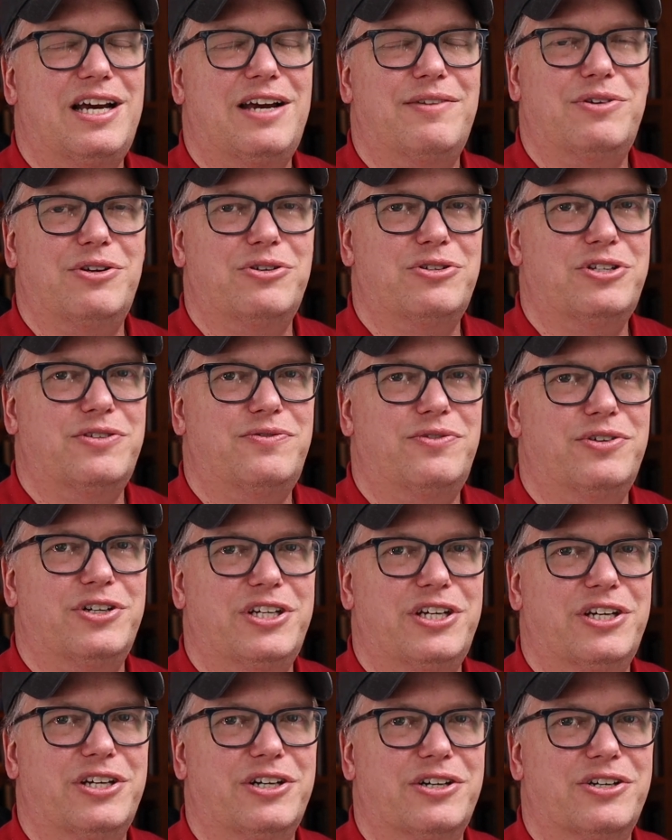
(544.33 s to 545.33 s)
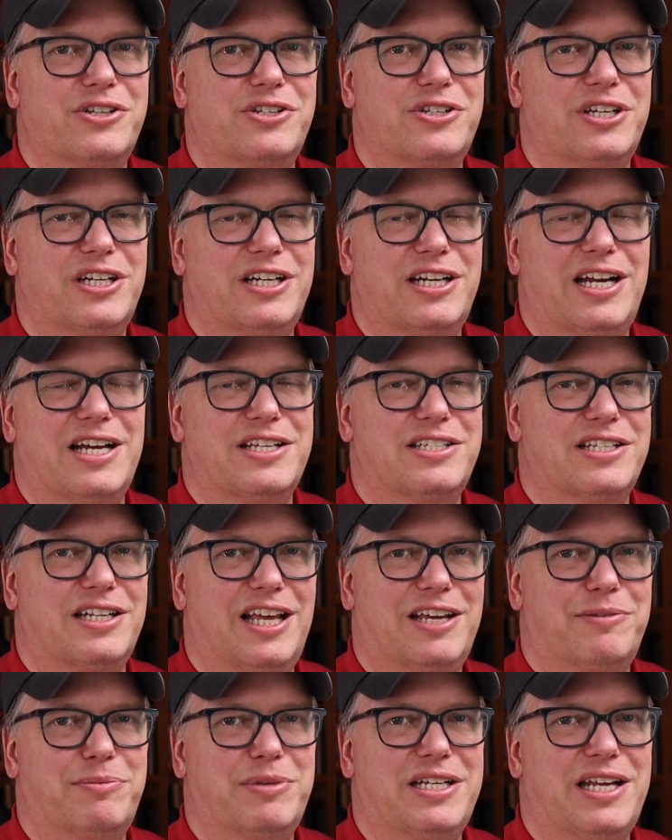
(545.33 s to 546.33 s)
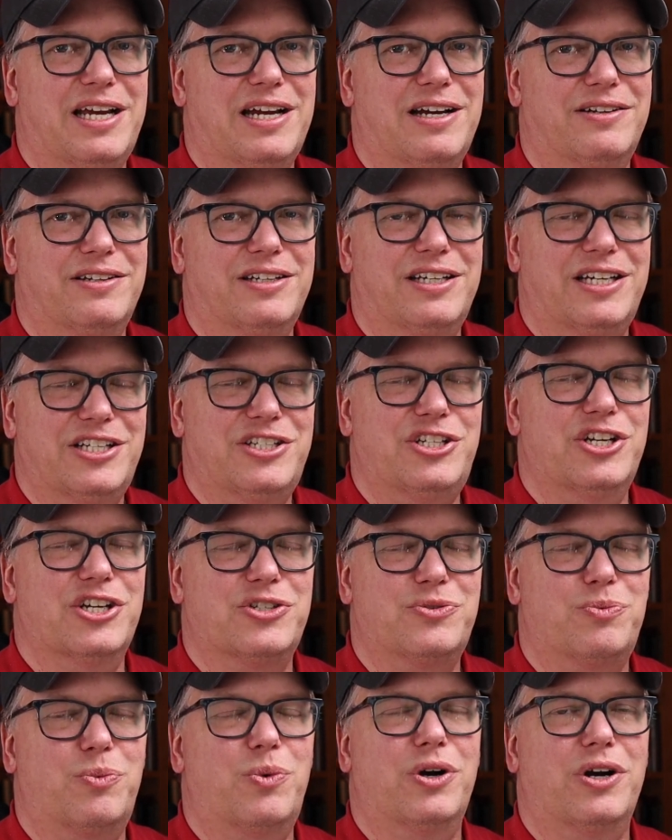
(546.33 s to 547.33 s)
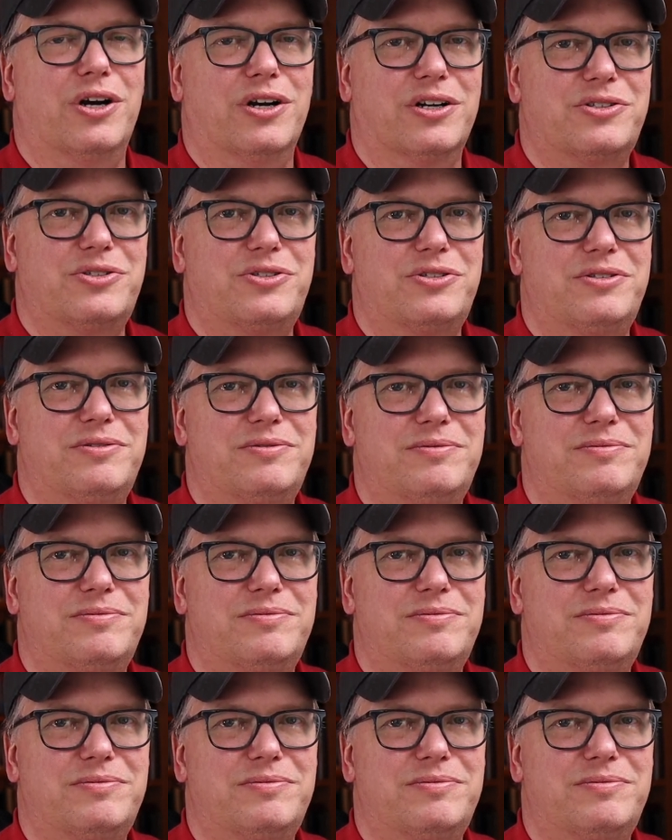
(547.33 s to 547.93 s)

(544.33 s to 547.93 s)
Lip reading: I've used it for years and it hasn't let me down. It just works.